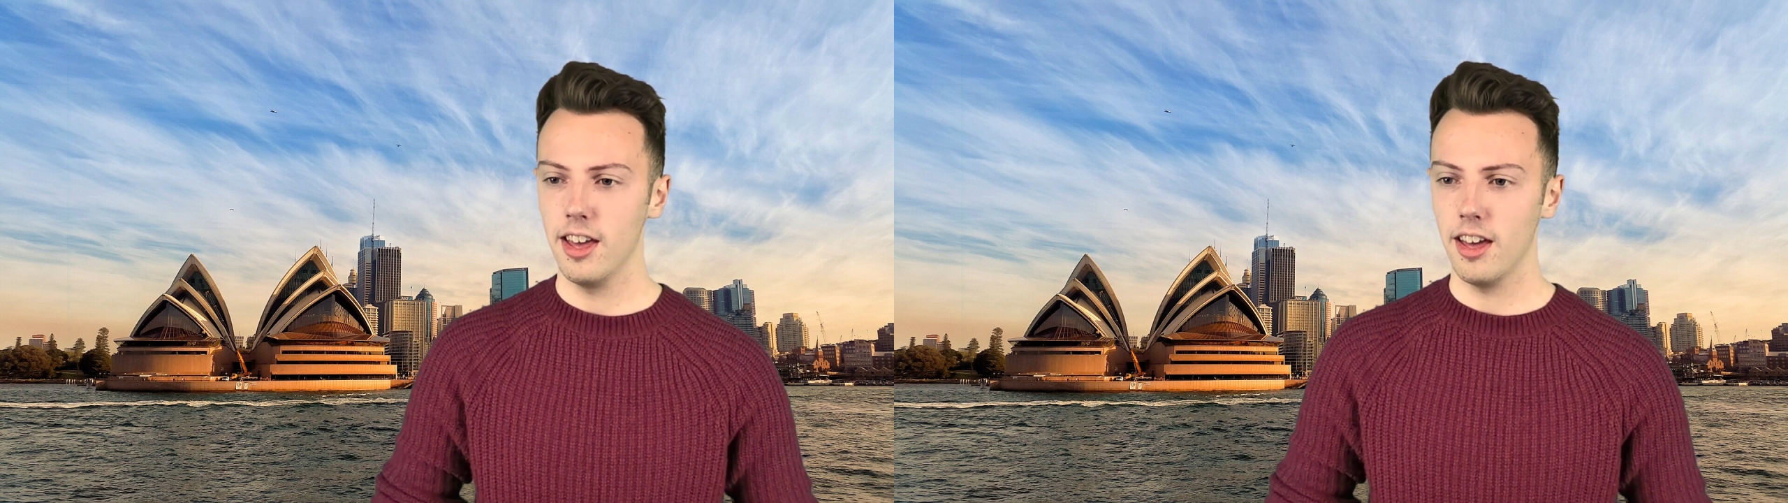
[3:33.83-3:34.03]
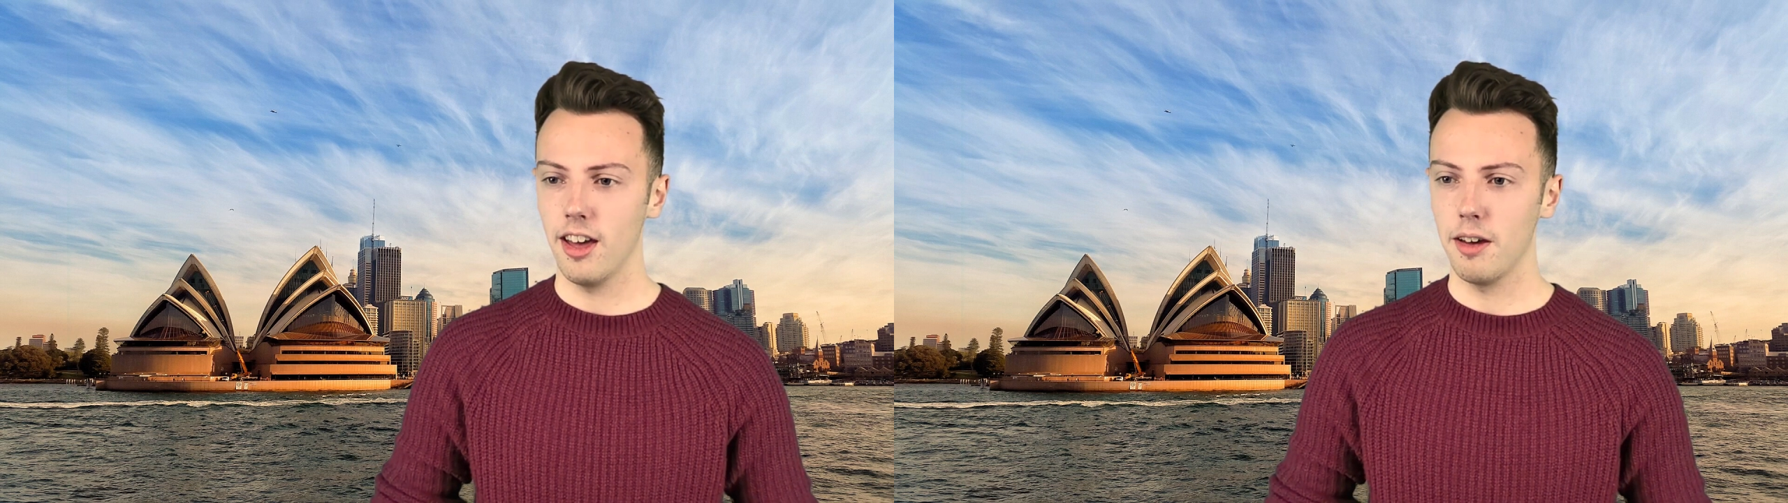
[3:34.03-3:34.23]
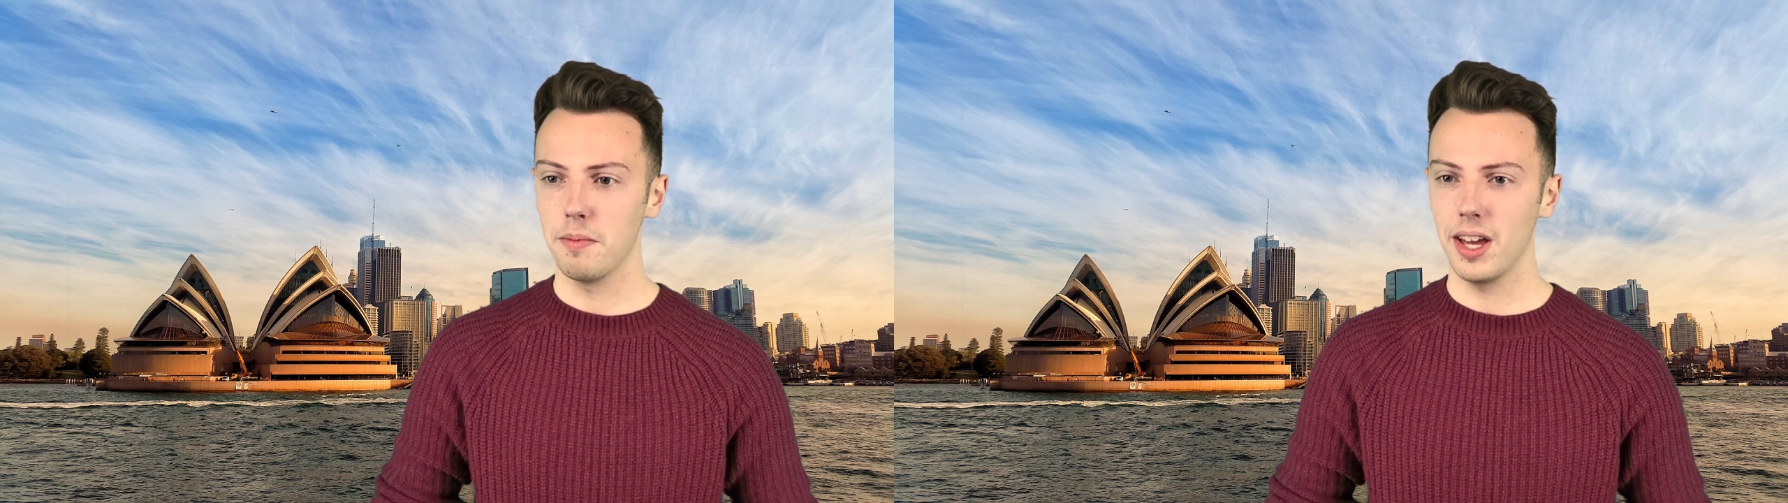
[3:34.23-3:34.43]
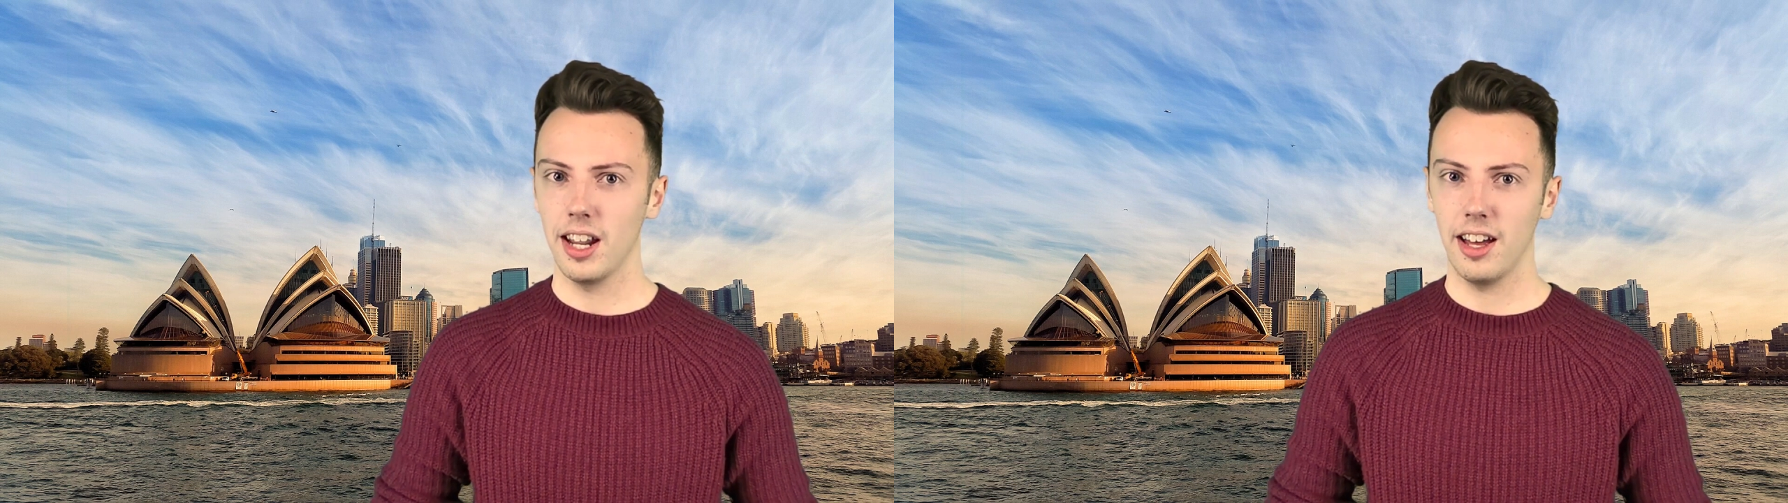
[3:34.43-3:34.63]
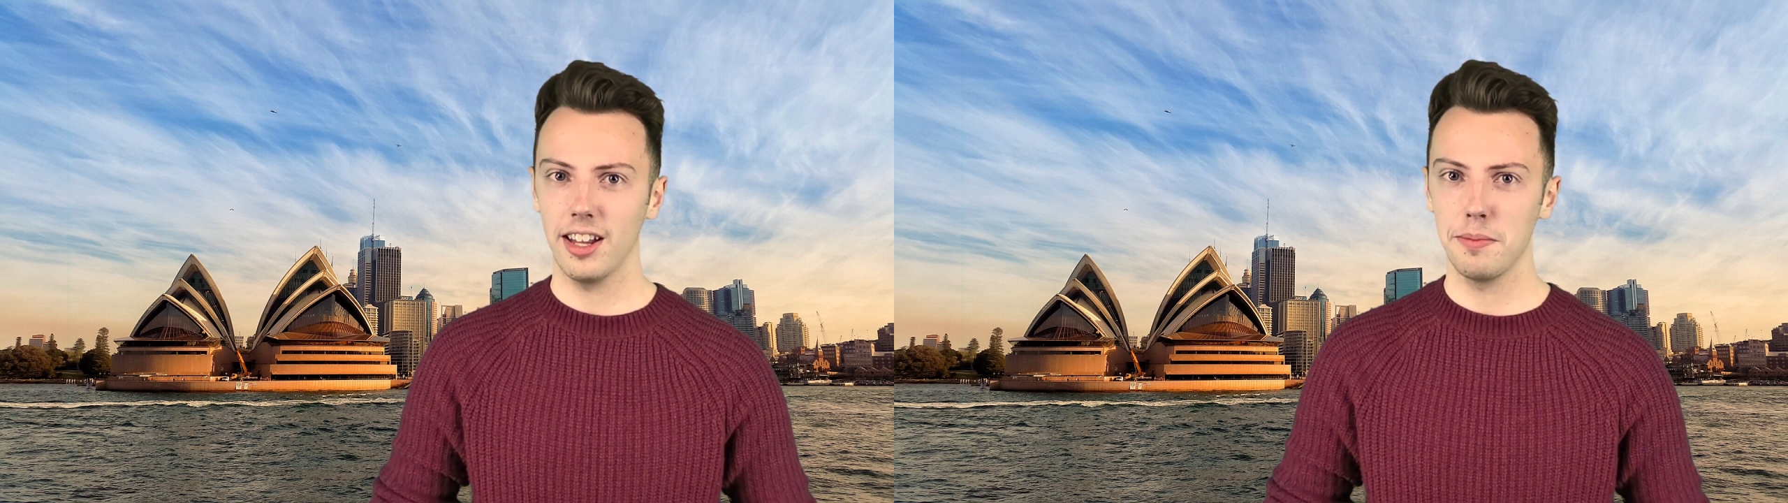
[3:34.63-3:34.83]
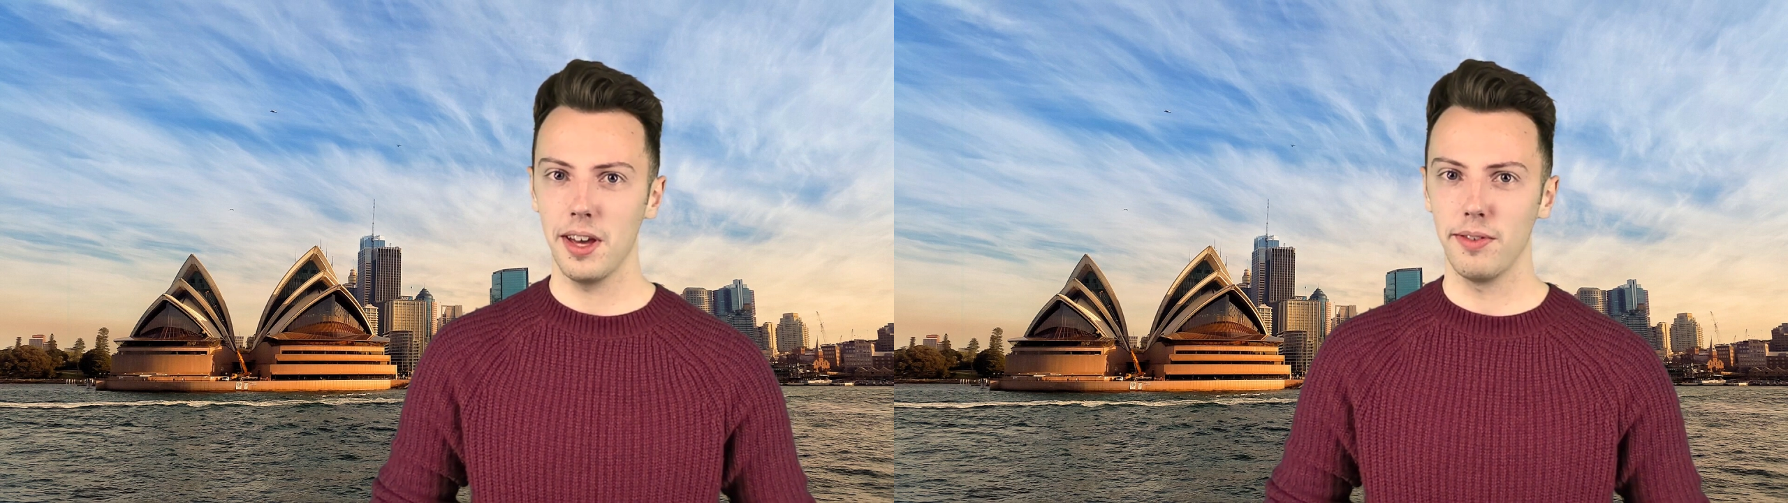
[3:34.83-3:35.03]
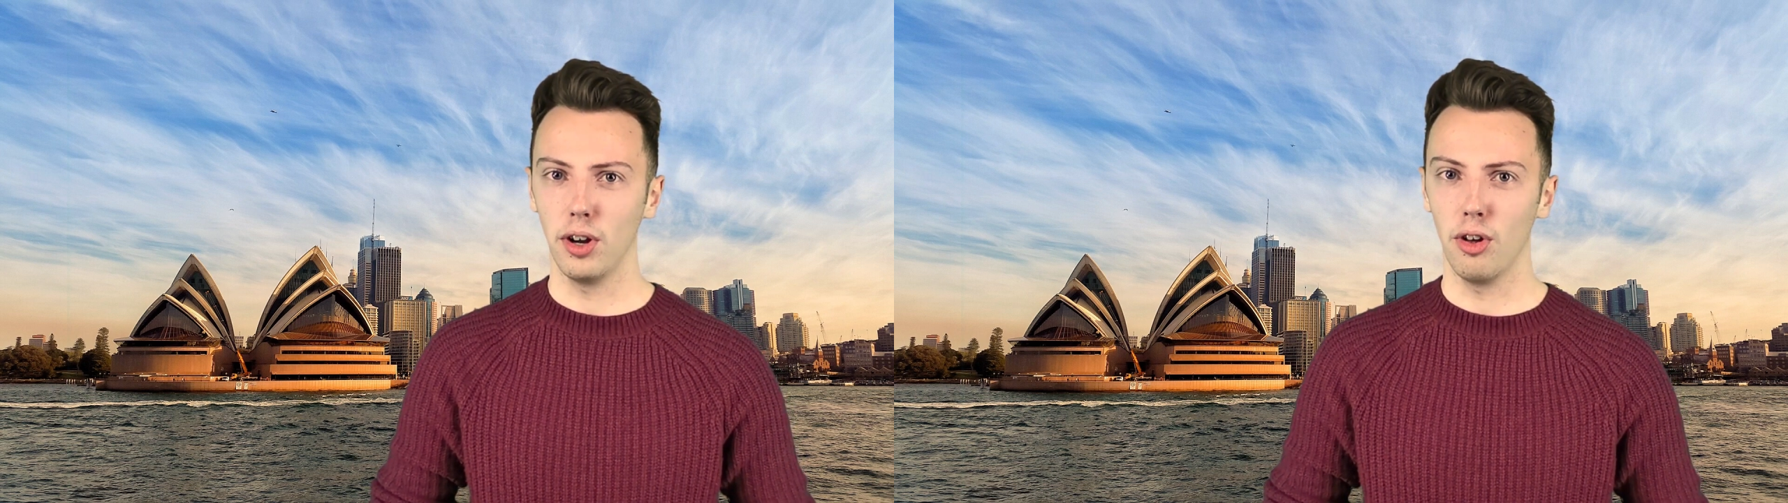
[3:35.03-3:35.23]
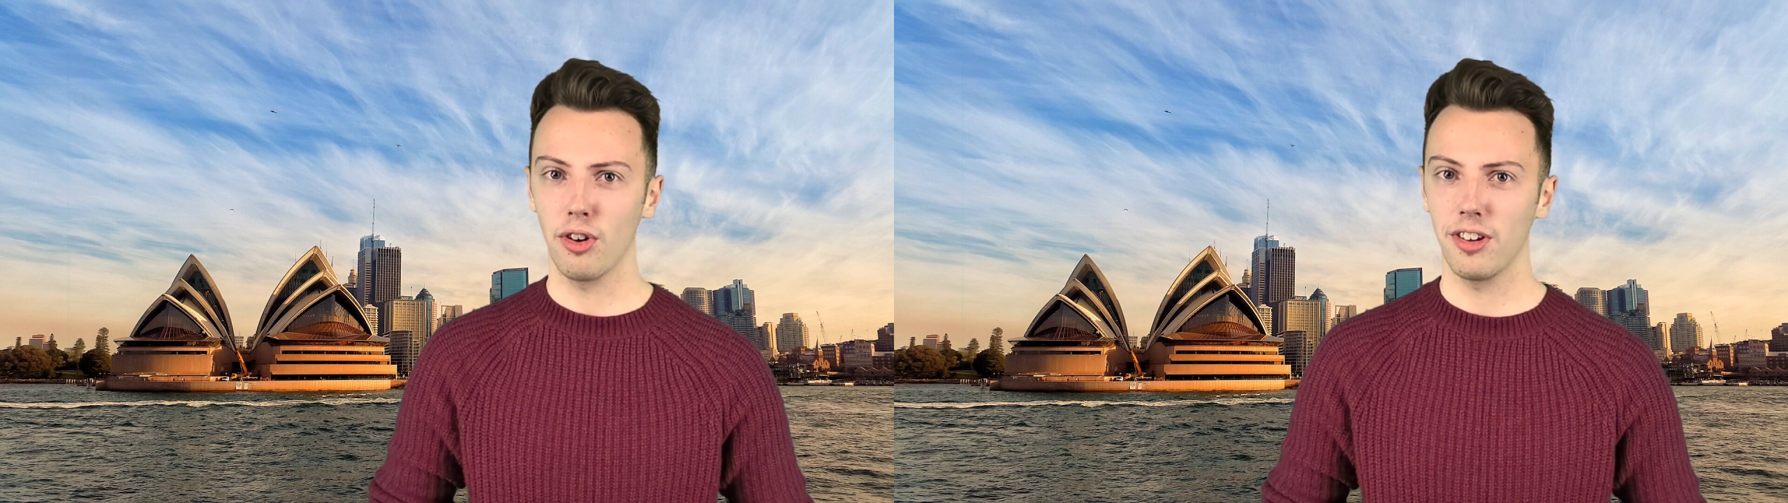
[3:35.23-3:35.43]
and I had a bit of a
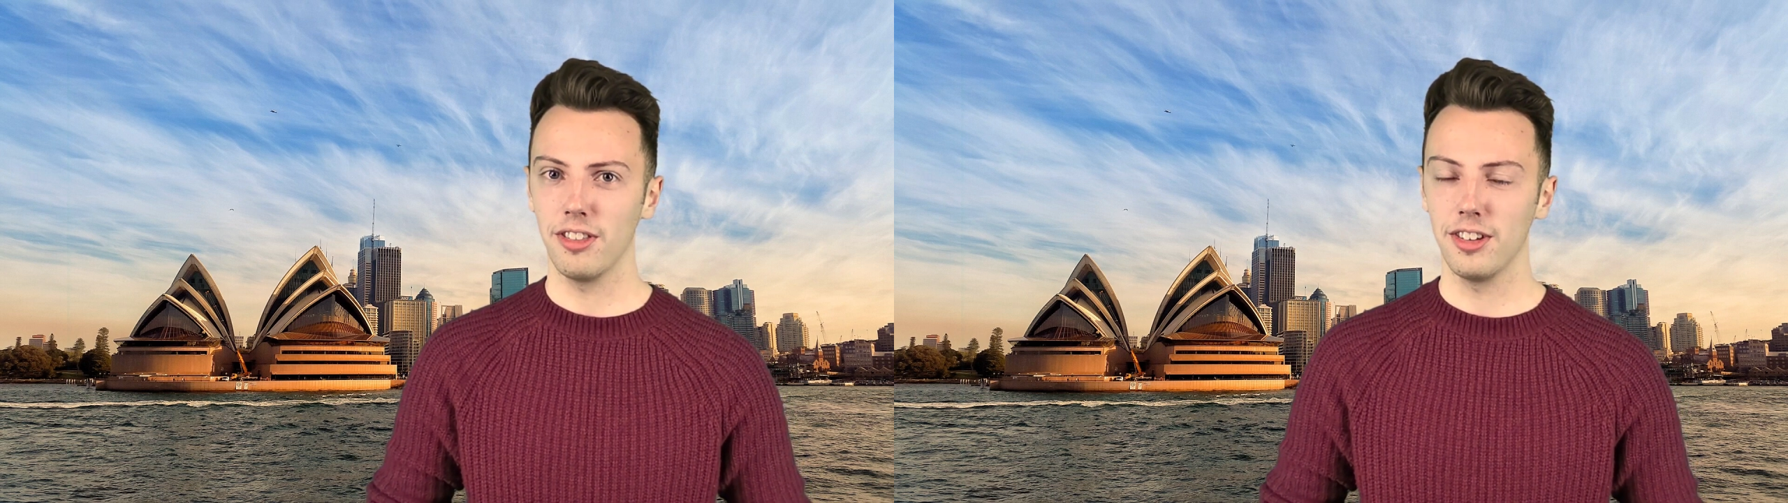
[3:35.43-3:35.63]
look at